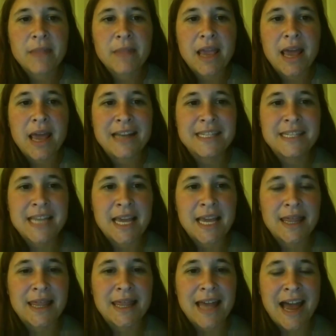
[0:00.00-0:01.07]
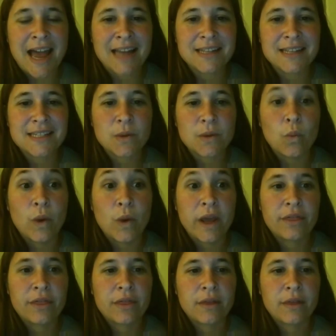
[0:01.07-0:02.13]
And I take that
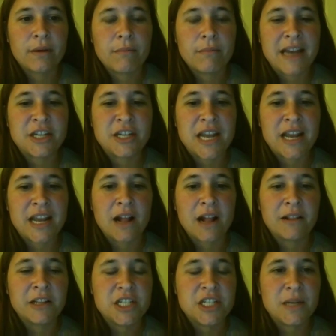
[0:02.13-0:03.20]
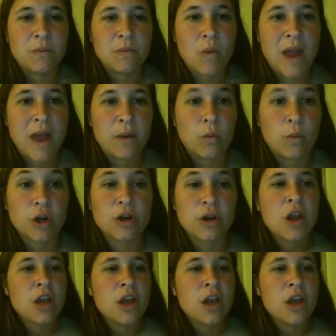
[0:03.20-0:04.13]
with my Shakeology when we're